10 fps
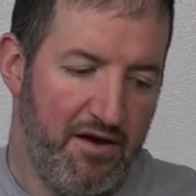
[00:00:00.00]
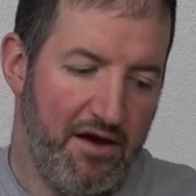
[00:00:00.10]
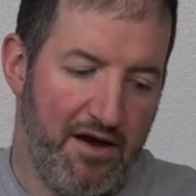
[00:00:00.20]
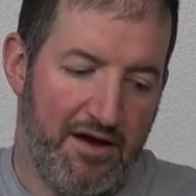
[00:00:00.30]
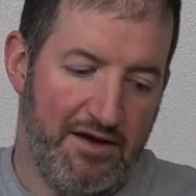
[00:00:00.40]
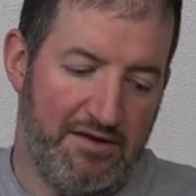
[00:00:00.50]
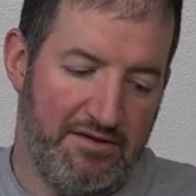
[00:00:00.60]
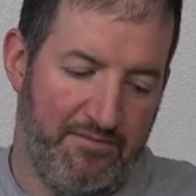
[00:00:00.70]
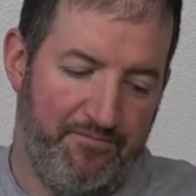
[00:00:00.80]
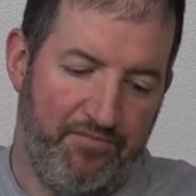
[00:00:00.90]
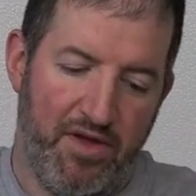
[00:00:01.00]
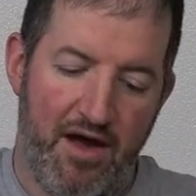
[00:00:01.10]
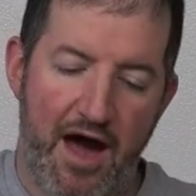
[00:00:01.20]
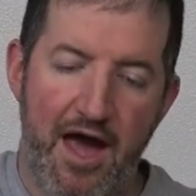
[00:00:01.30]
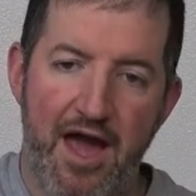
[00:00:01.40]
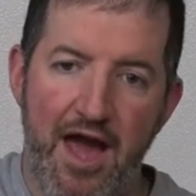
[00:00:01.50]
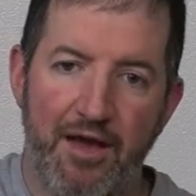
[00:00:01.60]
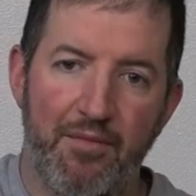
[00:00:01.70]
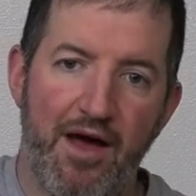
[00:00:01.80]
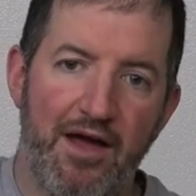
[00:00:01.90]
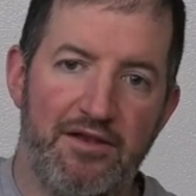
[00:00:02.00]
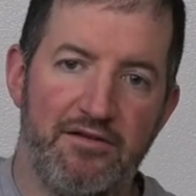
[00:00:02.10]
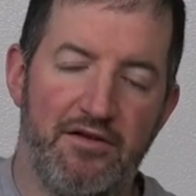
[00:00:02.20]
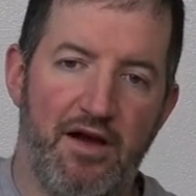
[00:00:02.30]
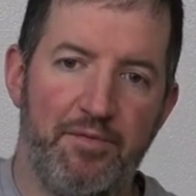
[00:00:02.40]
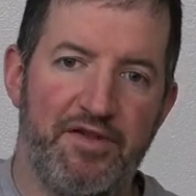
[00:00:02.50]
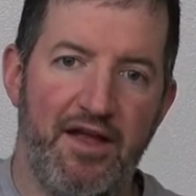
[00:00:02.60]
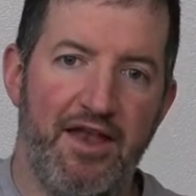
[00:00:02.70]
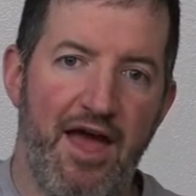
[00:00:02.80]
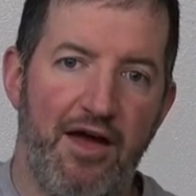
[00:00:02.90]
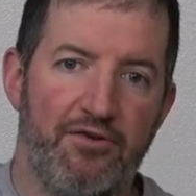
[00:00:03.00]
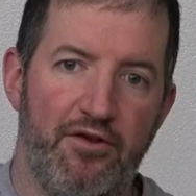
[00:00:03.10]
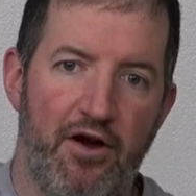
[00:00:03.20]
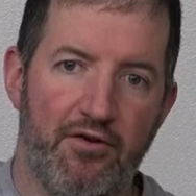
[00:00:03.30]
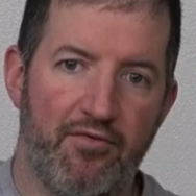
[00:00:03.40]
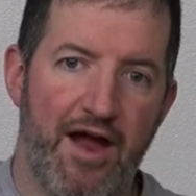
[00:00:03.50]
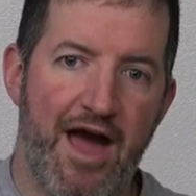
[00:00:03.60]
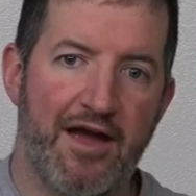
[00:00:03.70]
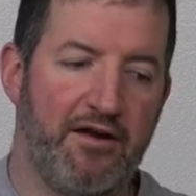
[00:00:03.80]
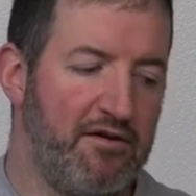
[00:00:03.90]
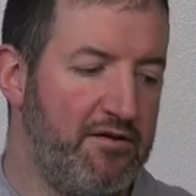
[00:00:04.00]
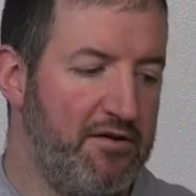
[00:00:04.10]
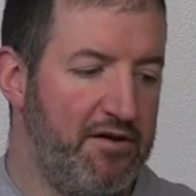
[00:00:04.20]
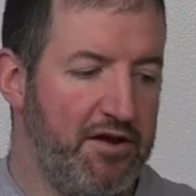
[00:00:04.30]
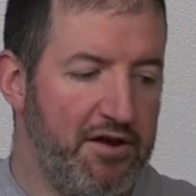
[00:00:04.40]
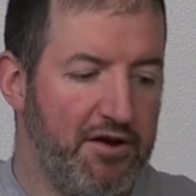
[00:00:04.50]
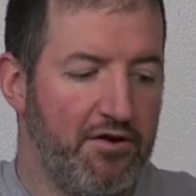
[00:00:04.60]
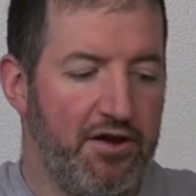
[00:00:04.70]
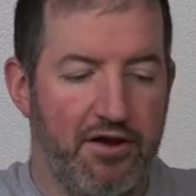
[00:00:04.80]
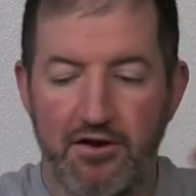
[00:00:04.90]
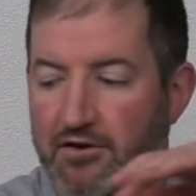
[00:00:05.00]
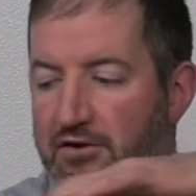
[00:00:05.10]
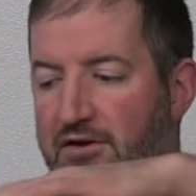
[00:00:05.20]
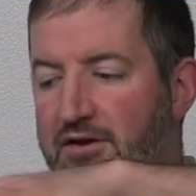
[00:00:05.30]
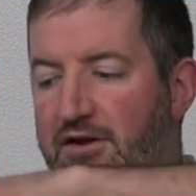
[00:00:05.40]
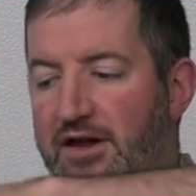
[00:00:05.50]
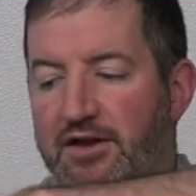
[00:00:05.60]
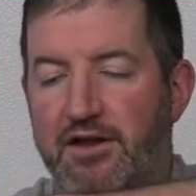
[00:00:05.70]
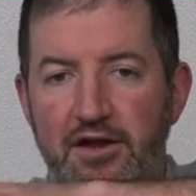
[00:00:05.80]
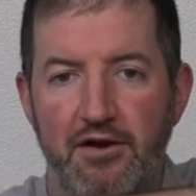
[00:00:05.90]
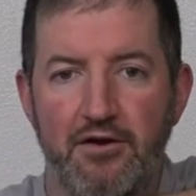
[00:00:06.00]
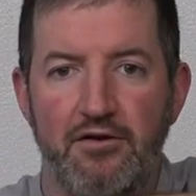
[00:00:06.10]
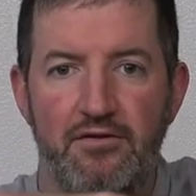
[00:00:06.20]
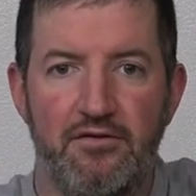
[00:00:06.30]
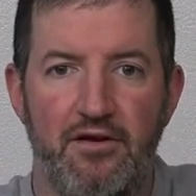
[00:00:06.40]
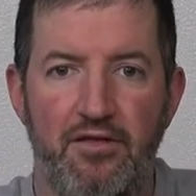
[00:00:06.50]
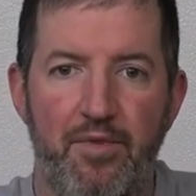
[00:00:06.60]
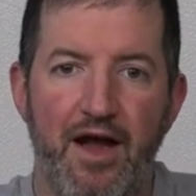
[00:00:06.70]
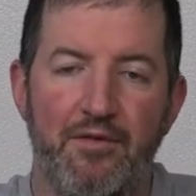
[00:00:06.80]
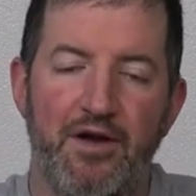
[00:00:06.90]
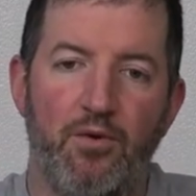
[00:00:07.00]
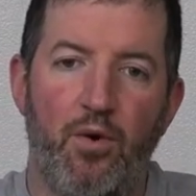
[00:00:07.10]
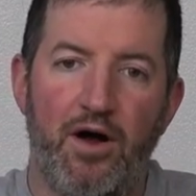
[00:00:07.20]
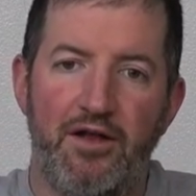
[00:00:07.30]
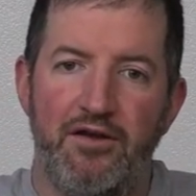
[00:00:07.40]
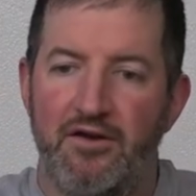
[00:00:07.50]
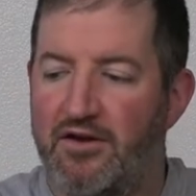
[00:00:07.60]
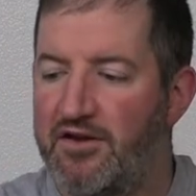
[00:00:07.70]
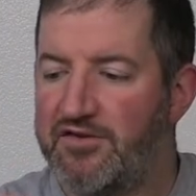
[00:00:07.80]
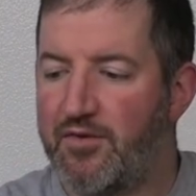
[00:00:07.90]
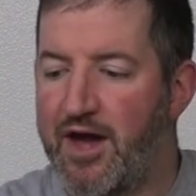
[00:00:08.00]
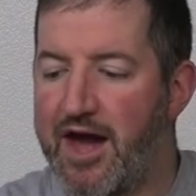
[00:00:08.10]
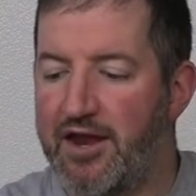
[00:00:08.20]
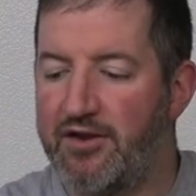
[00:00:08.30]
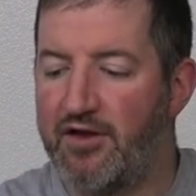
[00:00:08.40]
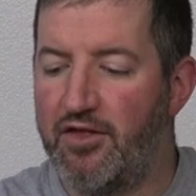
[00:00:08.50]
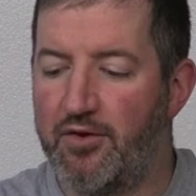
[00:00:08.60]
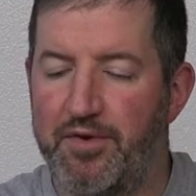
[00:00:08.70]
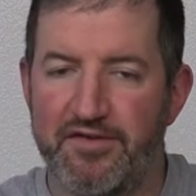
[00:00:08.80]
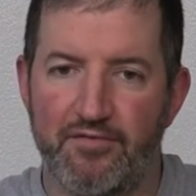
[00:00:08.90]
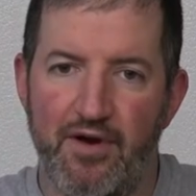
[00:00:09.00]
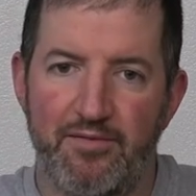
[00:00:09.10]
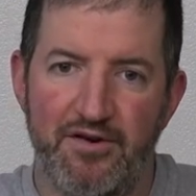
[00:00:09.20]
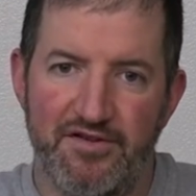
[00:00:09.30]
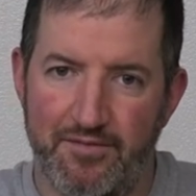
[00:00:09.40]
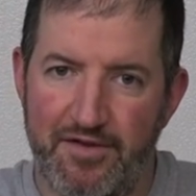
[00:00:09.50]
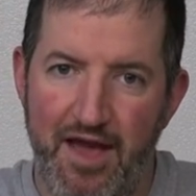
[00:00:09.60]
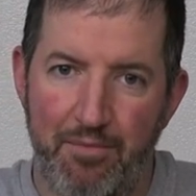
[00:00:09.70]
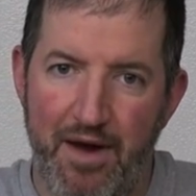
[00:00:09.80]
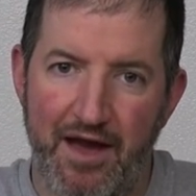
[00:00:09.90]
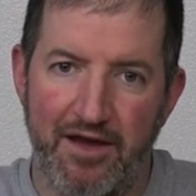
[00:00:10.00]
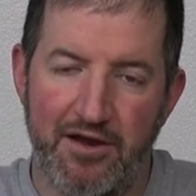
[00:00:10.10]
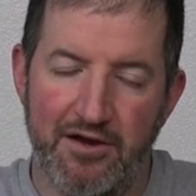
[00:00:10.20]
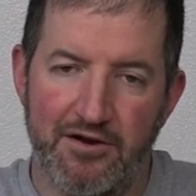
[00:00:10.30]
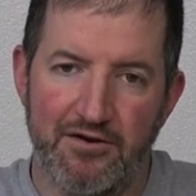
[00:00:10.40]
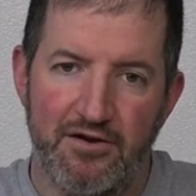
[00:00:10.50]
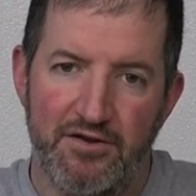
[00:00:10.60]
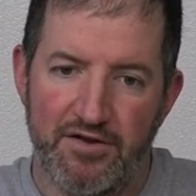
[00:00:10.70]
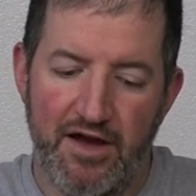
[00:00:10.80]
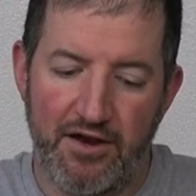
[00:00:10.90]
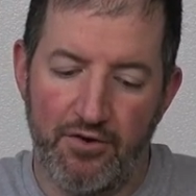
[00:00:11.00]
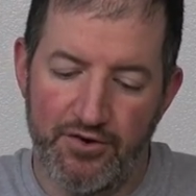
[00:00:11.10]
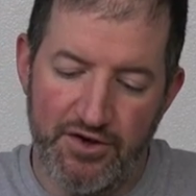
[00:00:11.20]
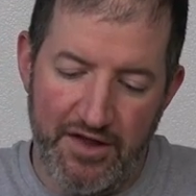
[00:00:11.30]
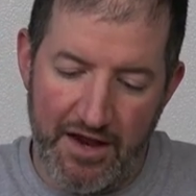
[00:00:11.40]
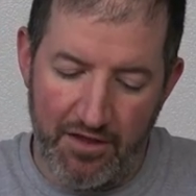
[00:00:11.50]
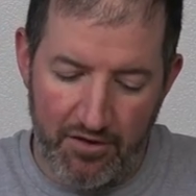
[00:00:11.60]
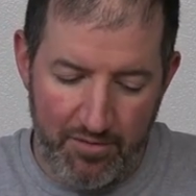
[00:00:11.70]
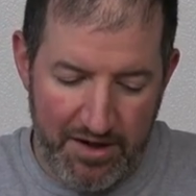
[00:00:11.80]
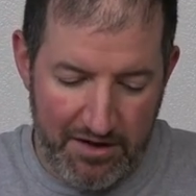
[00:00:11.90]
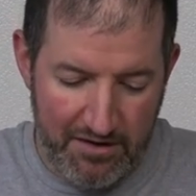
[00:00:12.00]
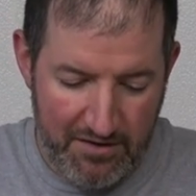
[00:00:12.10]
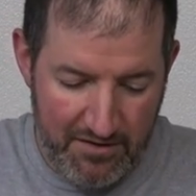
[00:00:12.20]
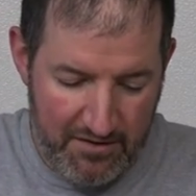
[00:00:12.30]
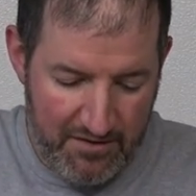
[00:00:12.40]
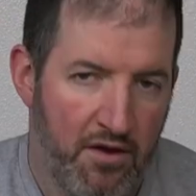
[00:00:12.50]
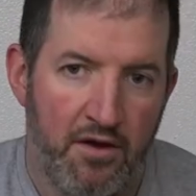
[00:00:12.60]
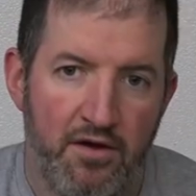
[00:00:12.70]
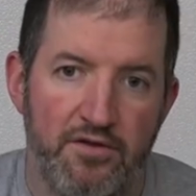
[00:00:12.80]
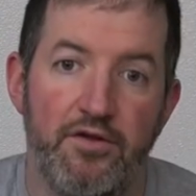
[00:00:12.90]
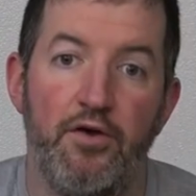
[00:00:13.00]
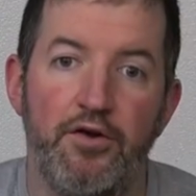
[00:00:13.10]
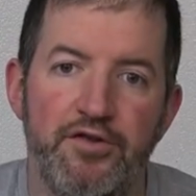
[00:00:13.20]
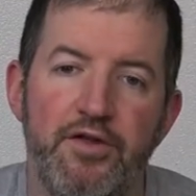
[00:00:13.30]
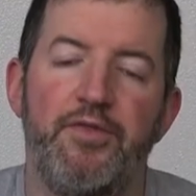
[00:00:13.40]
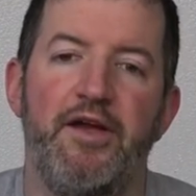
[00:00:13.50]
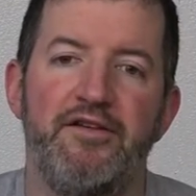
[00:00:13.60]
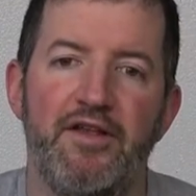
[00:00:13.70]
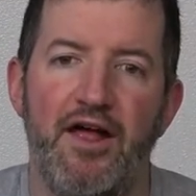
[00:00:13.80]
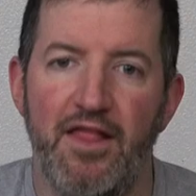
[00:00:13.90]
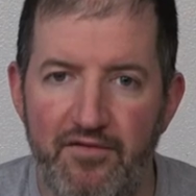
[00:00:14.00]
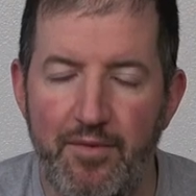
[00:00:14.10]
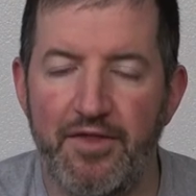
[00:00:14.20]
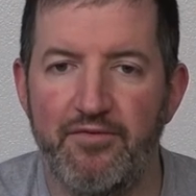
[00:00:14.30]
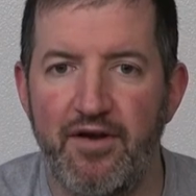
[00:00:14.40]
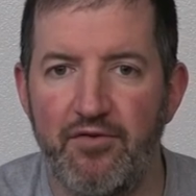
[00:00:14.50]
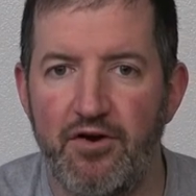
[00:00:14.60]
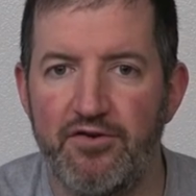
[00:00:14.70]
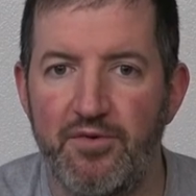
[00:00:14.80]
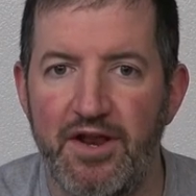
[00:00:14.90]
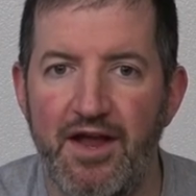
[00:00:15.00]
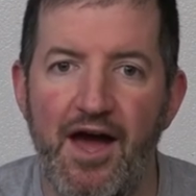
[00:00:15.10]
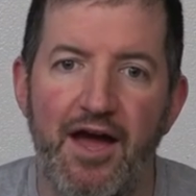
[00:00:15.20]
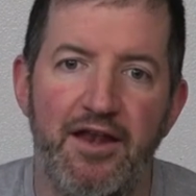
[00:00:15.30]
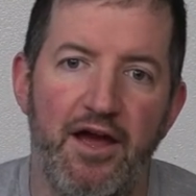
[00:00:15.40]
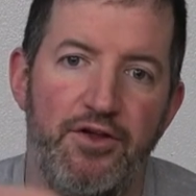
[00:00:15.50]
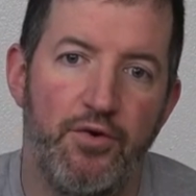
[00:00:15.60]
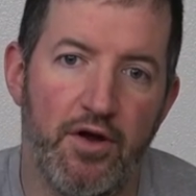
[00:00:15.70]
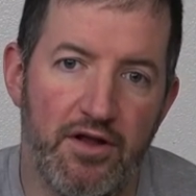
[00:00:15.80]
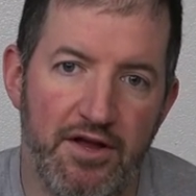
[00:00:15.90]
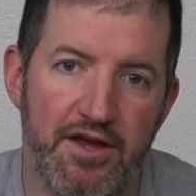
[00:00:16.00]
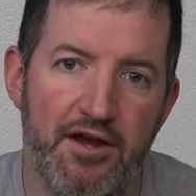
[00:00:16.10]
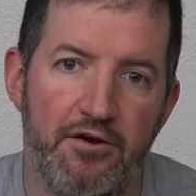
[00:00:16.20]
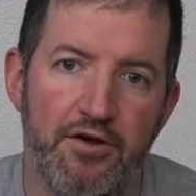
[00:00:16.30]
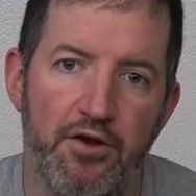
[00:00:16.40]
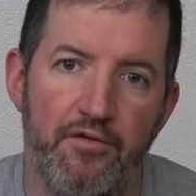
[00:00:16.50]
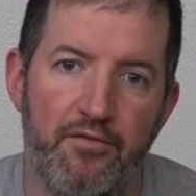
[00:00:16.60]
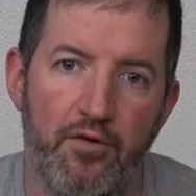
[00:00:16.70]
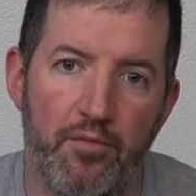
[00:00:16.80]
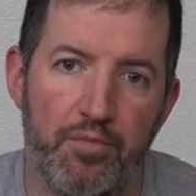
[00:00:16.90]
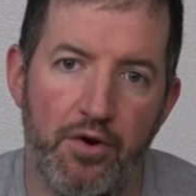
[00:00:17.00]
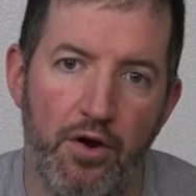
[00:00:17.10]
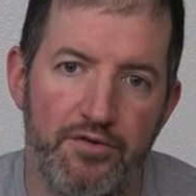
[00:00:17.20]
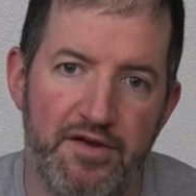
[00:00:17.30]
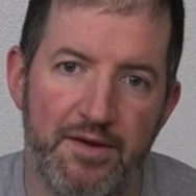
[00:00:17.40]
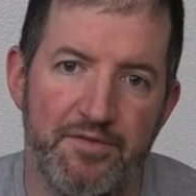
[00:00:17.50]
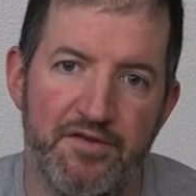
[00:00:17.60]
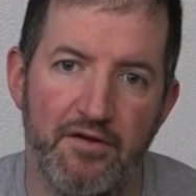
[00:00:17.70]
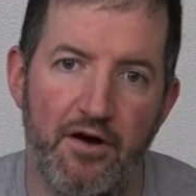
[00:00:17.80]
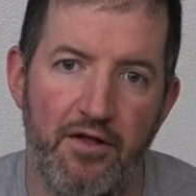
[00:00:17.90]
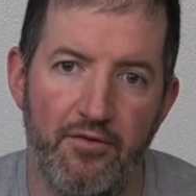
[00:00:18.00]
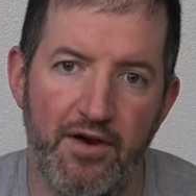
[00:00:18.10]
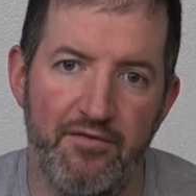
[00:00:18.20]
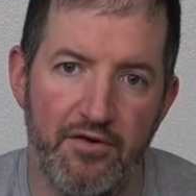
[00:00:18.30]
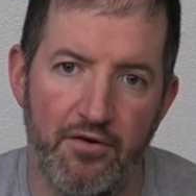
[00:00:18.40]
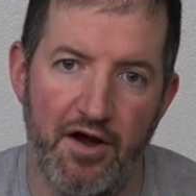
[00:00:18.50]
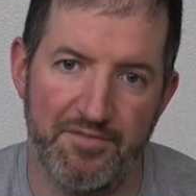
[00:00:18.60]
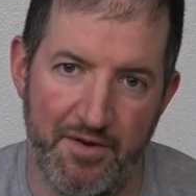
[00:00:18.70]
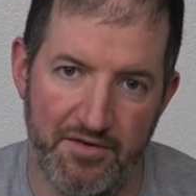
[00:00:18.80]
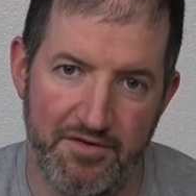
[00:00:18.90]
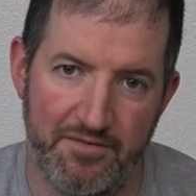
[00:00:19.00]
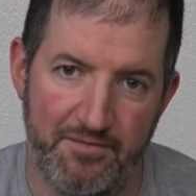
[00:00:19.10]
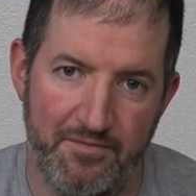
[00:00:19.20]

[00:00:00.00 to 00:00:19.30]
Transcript: I hang mine upside down on a rack here, here, and here on the back of my quad. So I added a little piece of rubber and some tape back here to kind of cushion that a little bit. So those are the things that I love about the Ravin R29, and you can click here to go for pro tips on the Ravin crossbows.